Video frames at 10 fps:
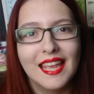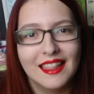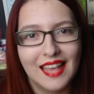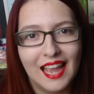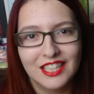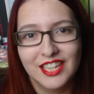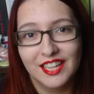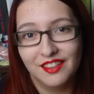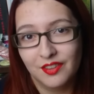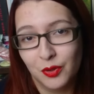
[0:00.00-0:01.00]
It's
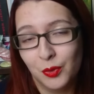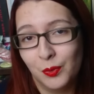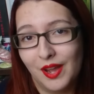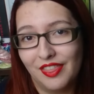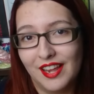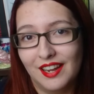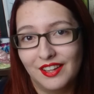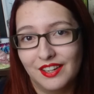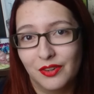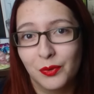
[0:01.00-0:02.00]
actually a school where they
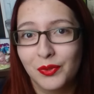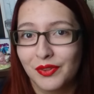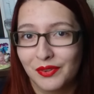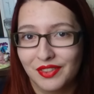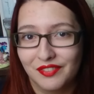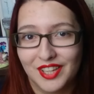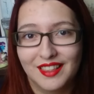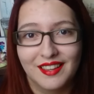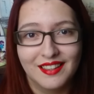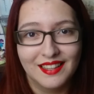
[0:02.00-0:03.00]
learn all sorts of
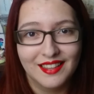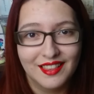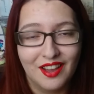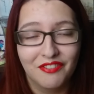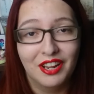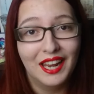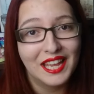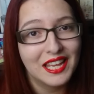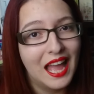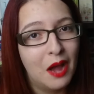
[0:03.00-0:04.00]
exciting stuff,
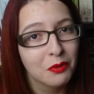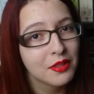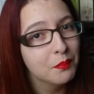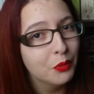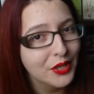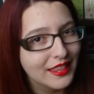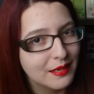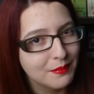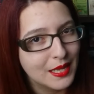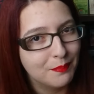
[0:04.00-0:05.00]
like how to
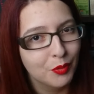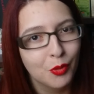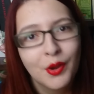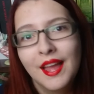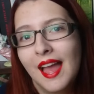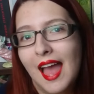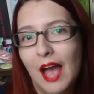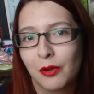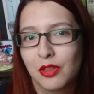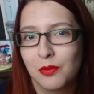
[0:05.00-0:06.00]
poison people,
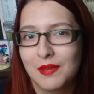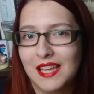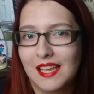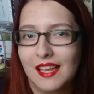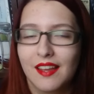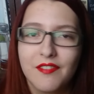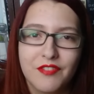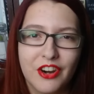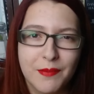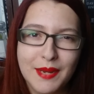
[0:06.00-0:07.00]
how to be
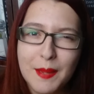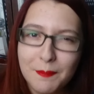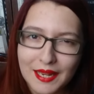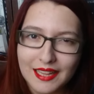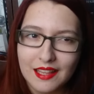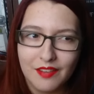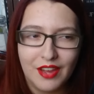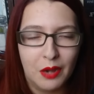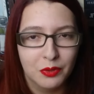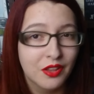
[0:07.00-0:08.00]
very manipulative,
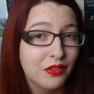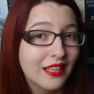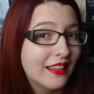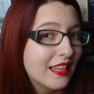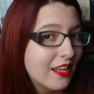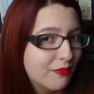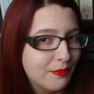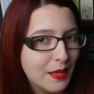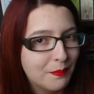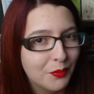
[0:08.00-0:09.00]
how to
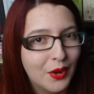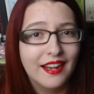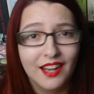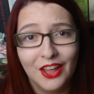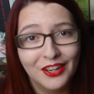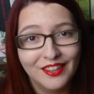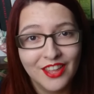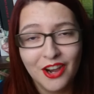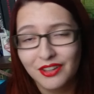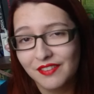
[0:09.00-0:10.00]
deceive people, and
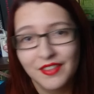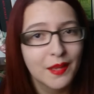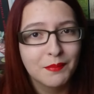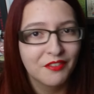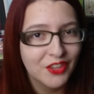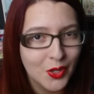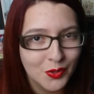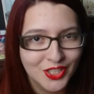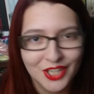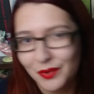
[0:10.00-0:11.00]
learning the art of
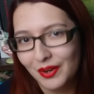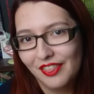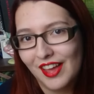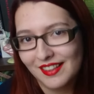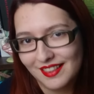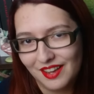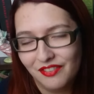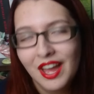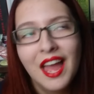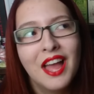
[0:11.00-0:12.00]
subterfuge and all of that
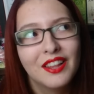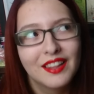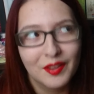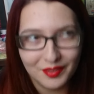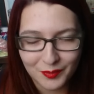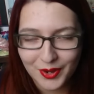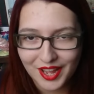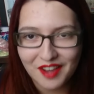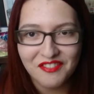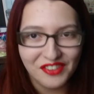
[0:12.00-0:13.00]
stuff. So it's
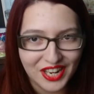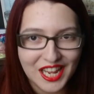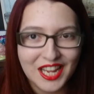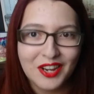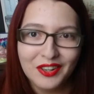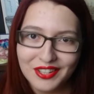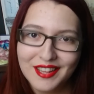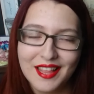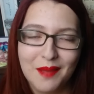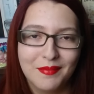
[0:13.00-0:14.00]
quite a funny
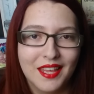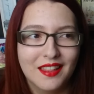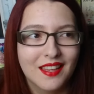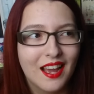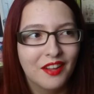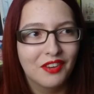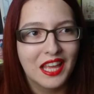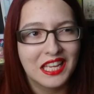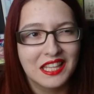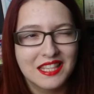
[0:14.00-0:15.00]
concept. It's kind of
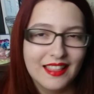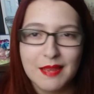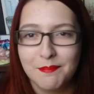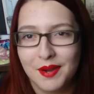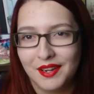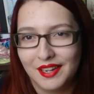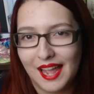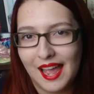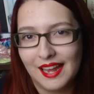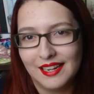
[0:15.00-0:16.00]
like a steampunk
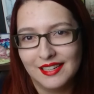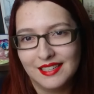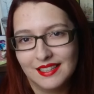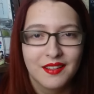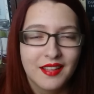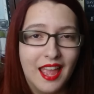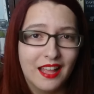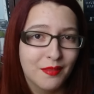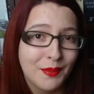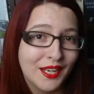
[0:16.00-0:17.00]
and
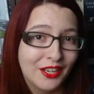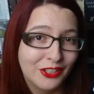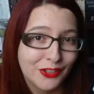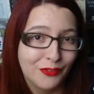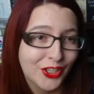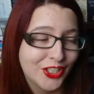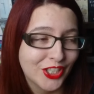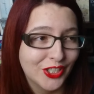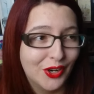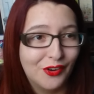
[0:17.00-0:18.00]
espionage
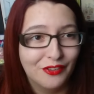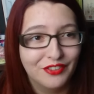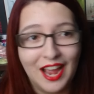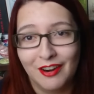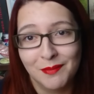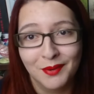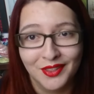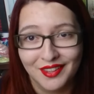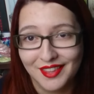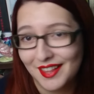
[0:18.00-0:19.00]
version of Harry
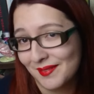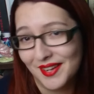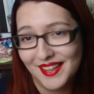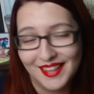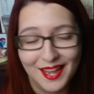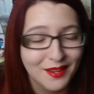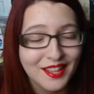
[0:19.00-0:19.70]
Potter, that's what I'd say.